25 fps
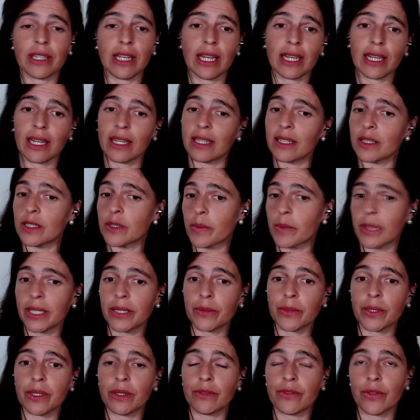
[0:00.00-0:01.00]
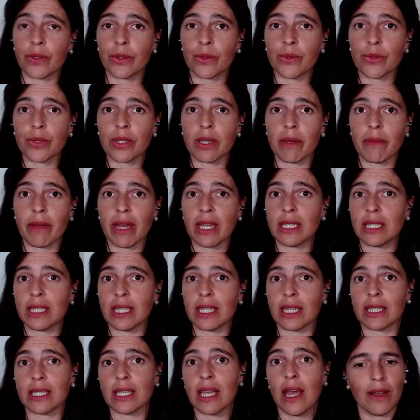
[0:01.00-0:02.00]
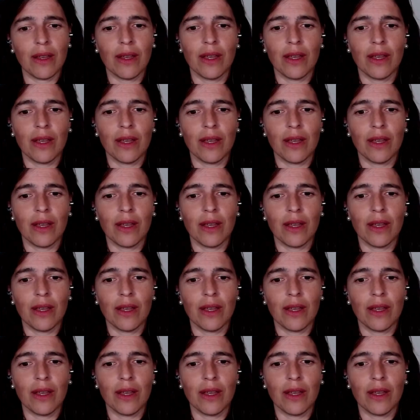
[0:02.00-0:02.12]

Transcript: like I explained with phonosemantics.